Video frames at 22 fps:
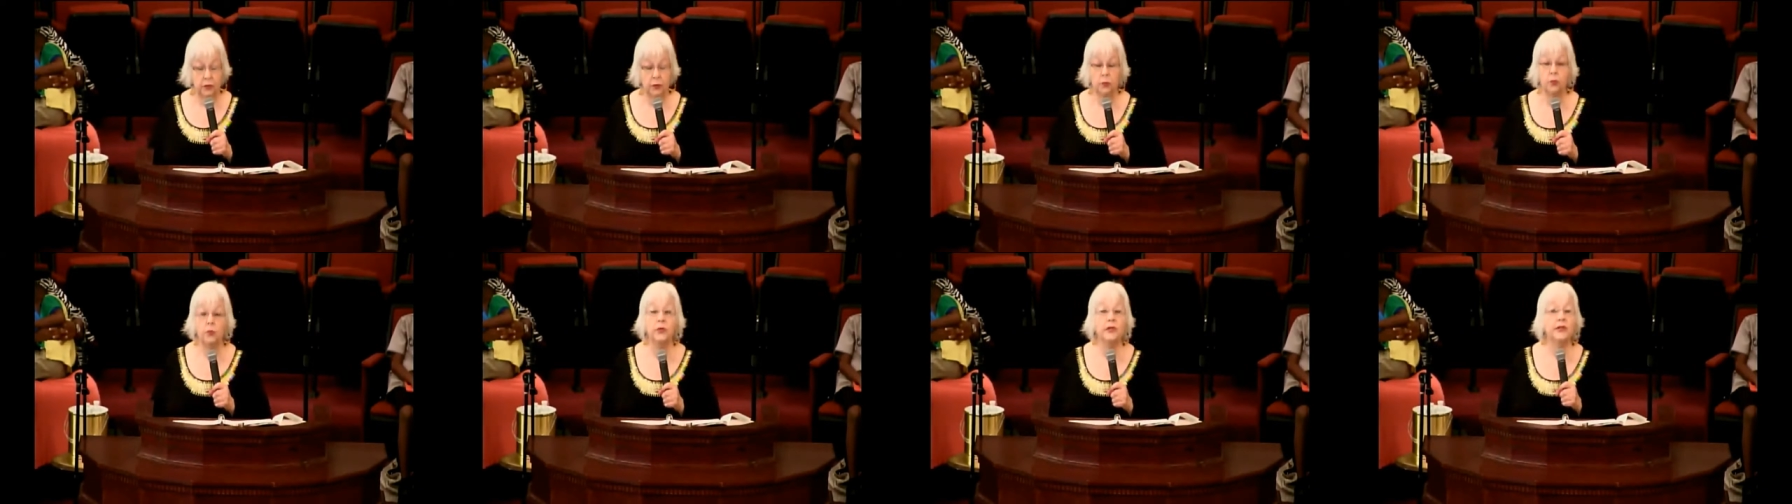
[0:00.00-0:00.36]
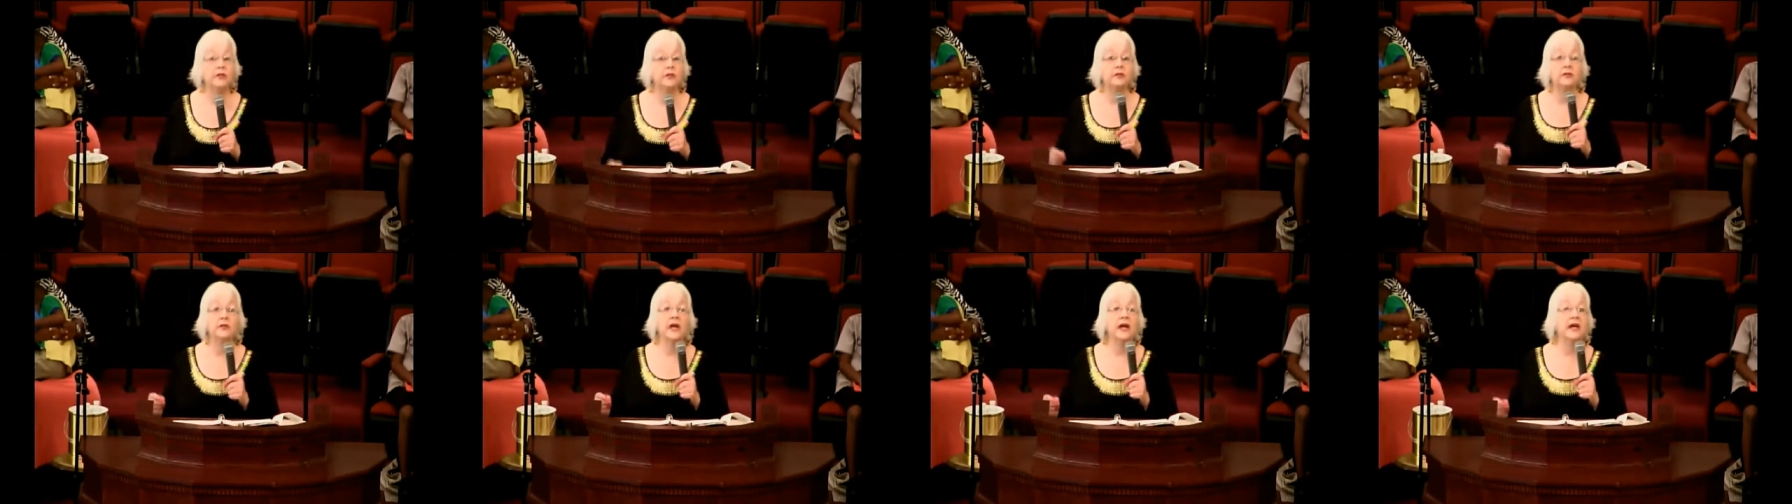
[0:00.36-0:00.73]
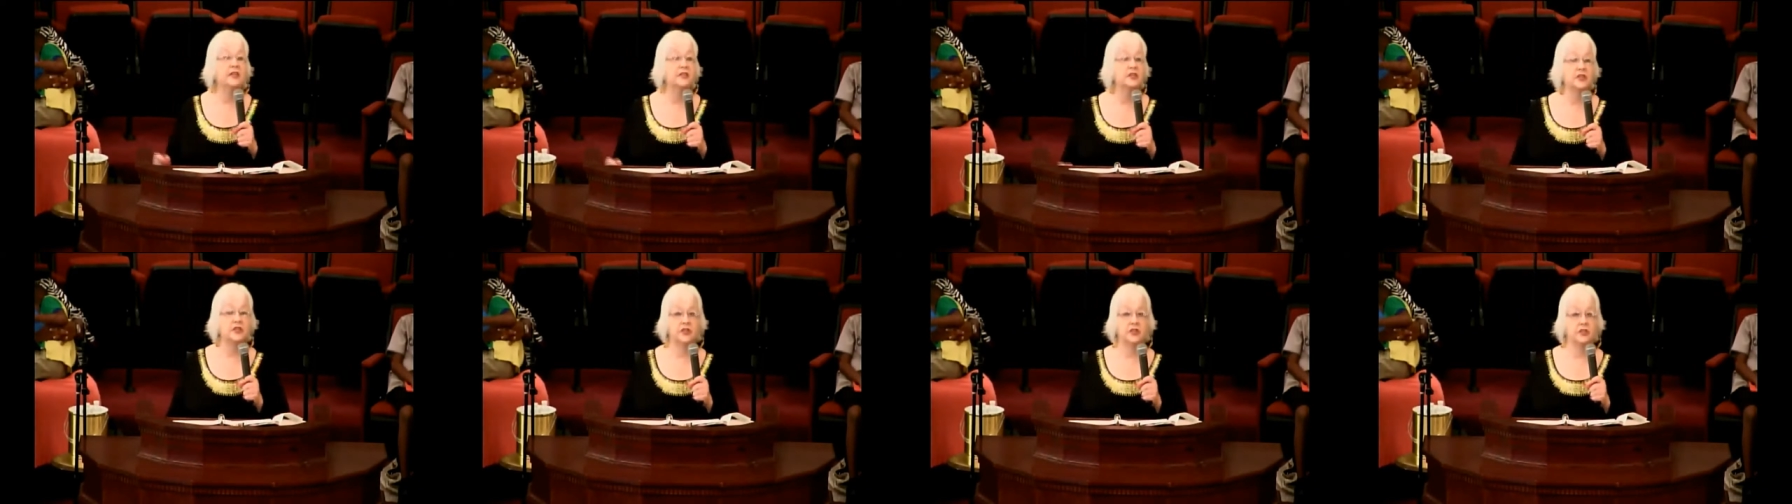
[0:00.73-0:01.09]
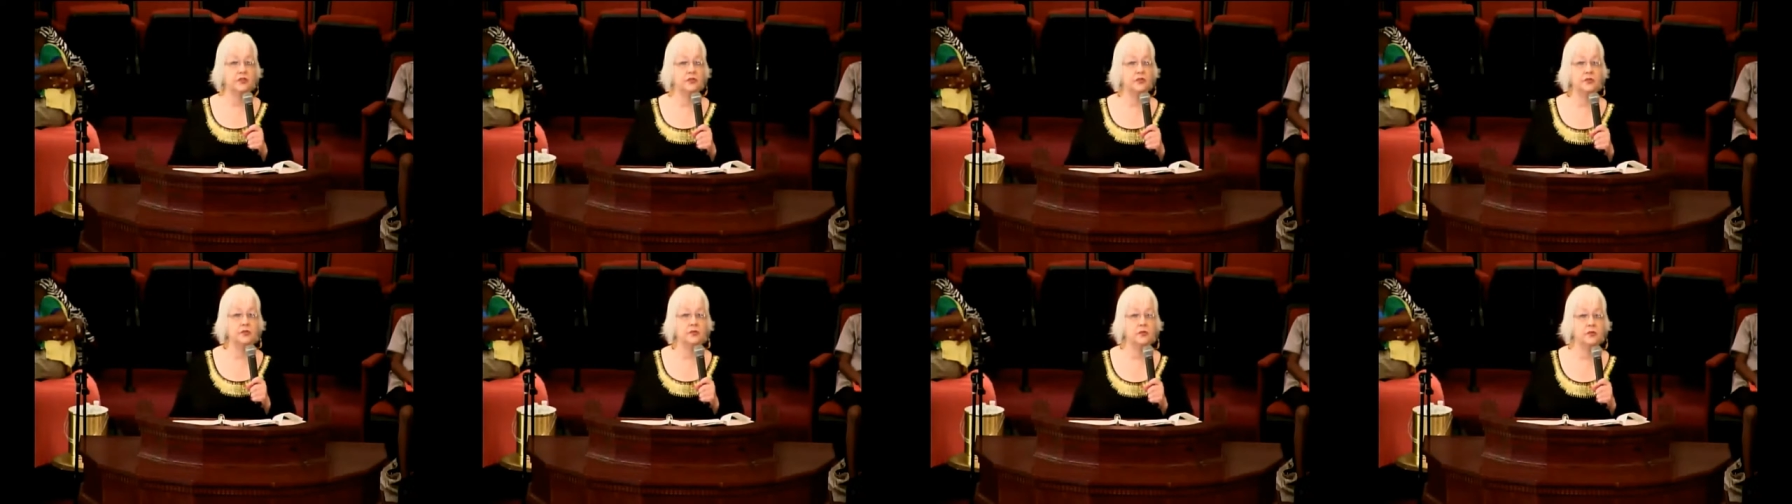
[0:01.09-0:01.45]
We do not
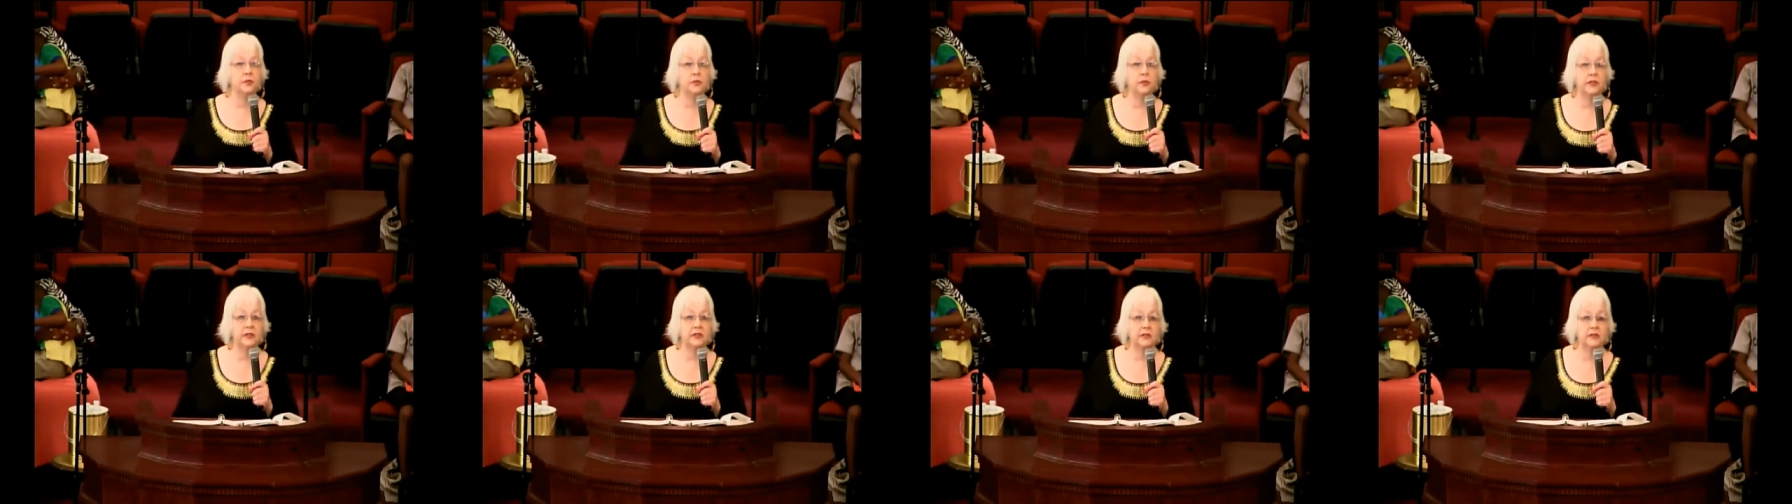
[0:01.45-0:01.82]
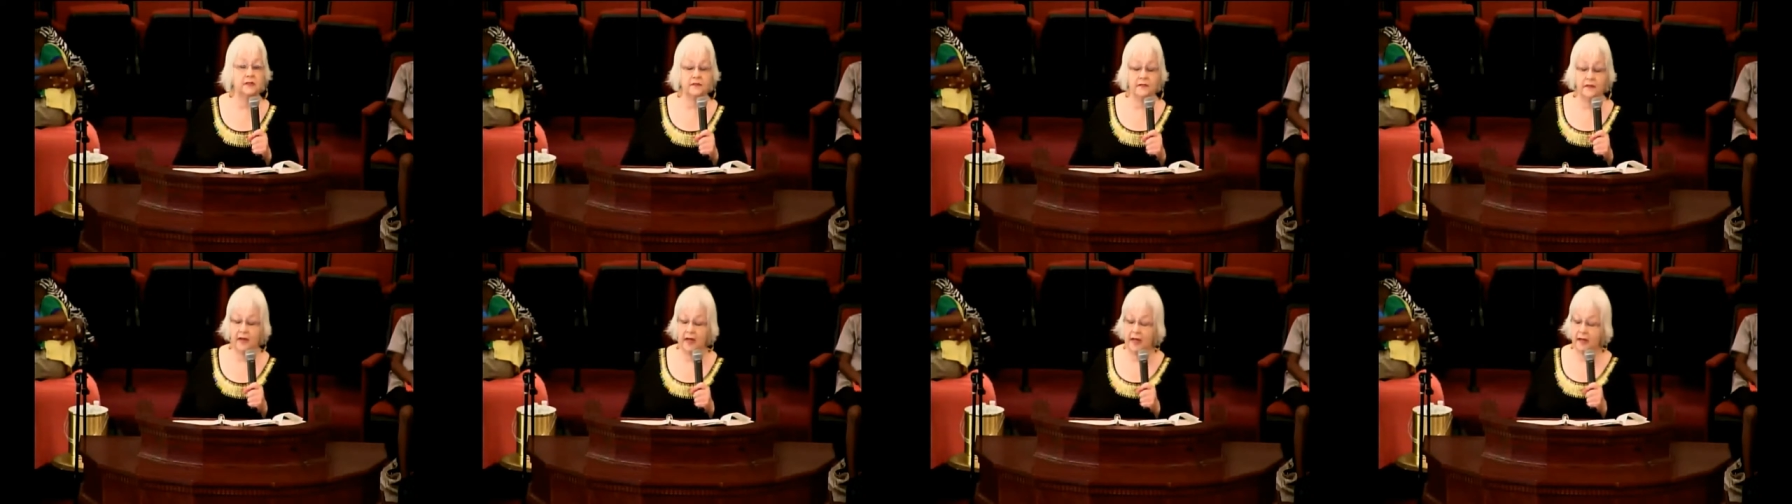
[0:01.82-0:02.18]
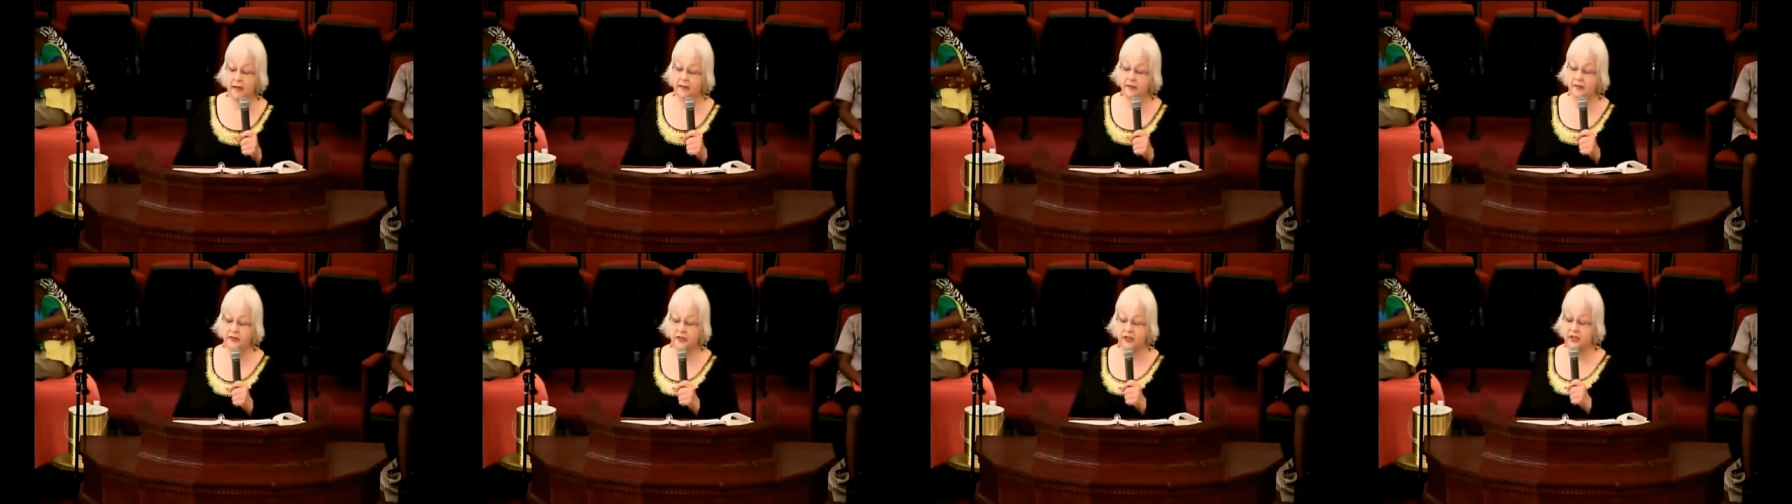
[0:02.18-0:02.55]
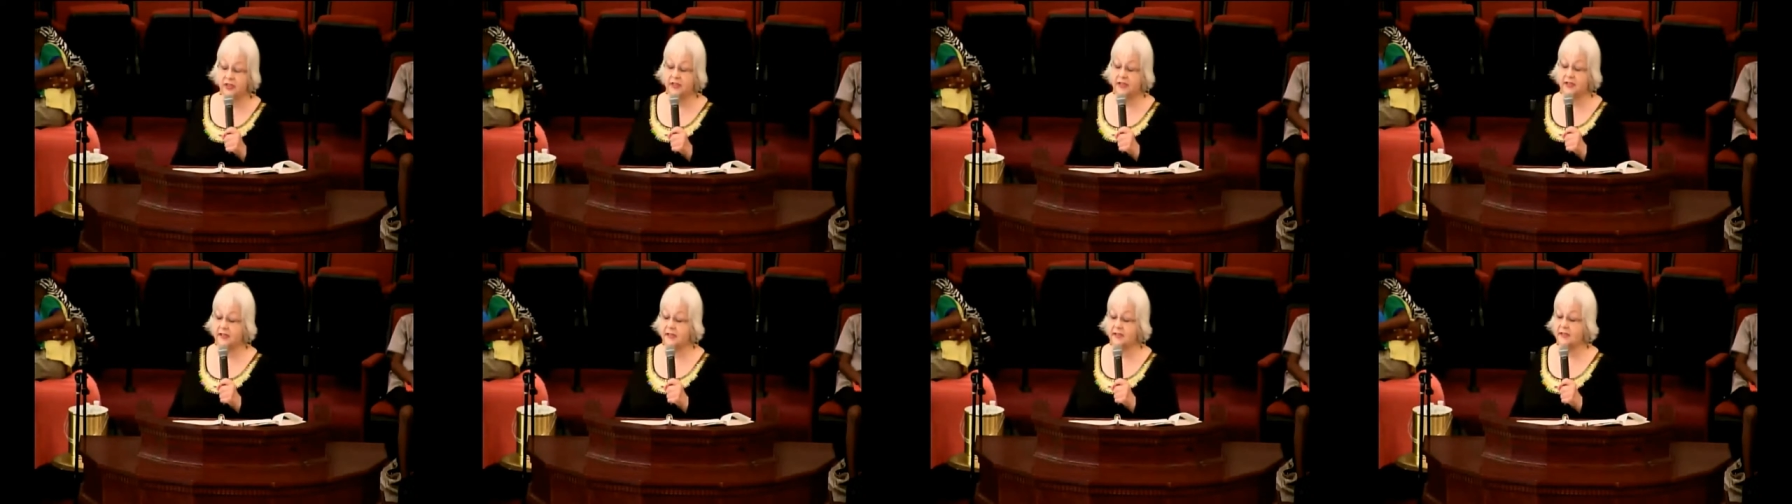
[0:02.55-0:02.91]
choose when to follow
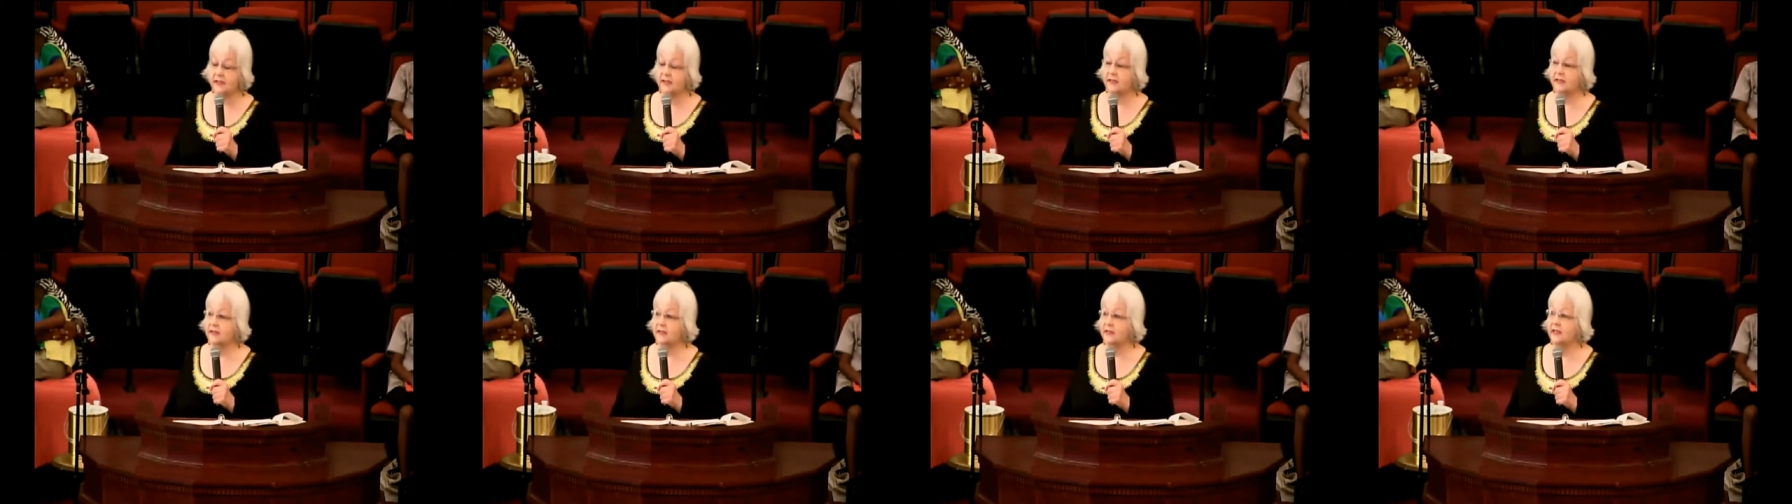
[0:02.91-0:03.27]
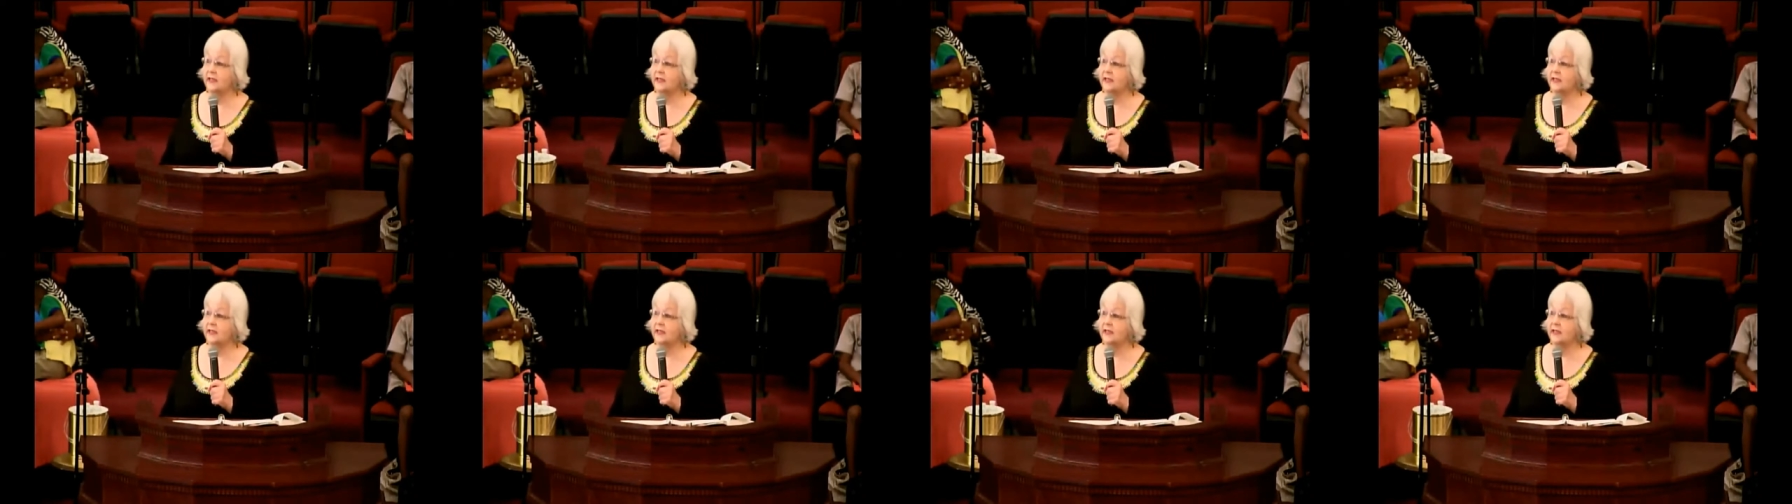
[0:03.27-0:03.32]
Jesus.